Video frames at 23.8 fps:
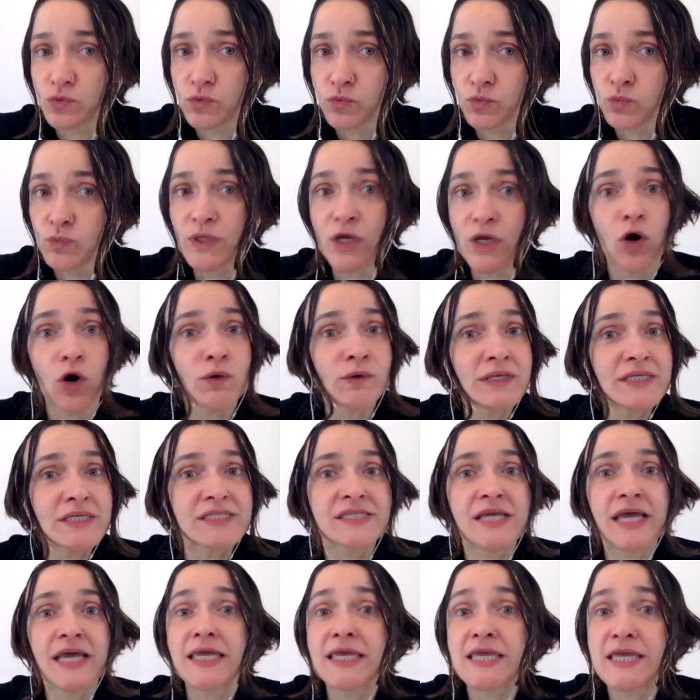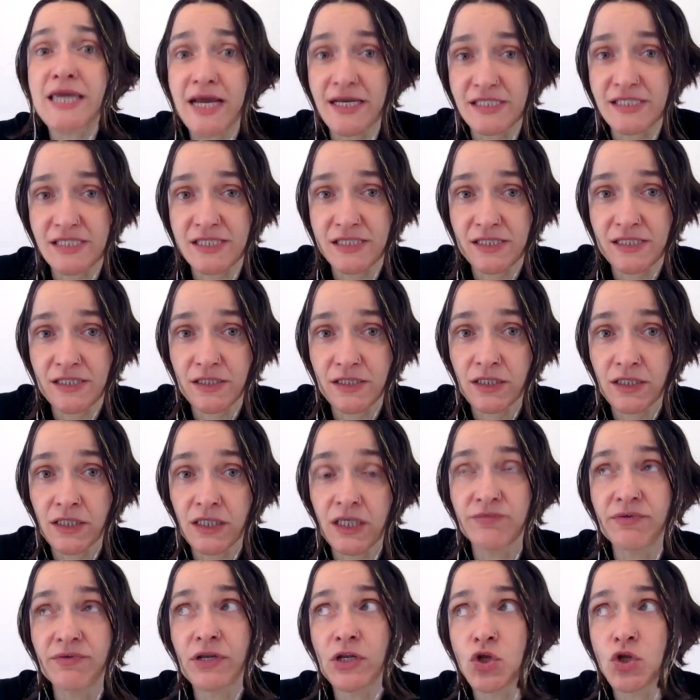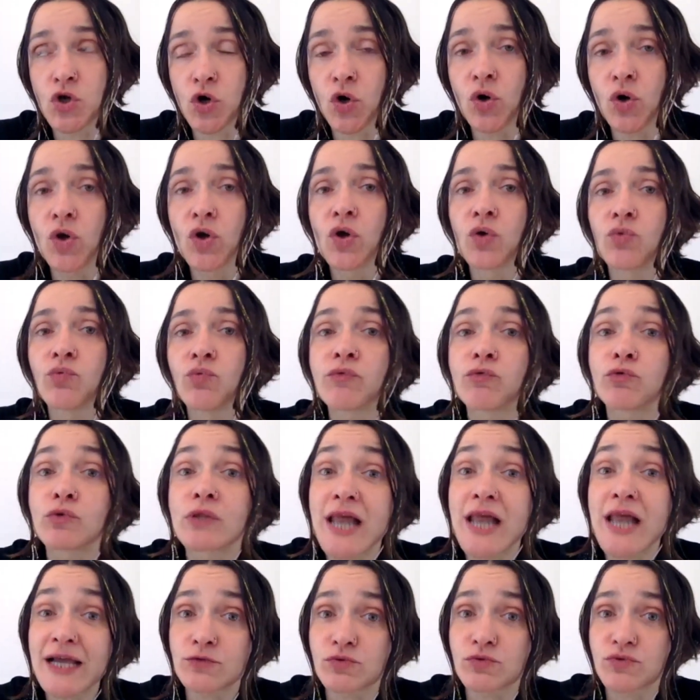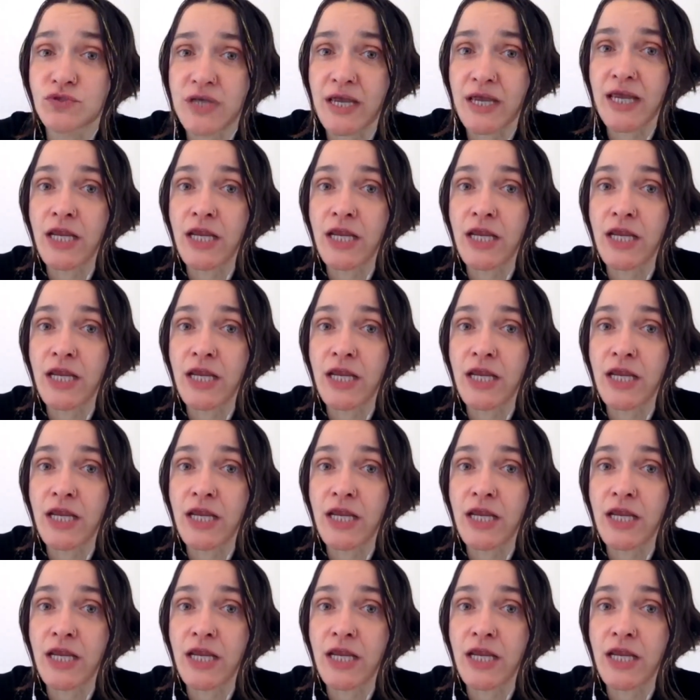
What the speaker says: We only say yes, even though we would like to say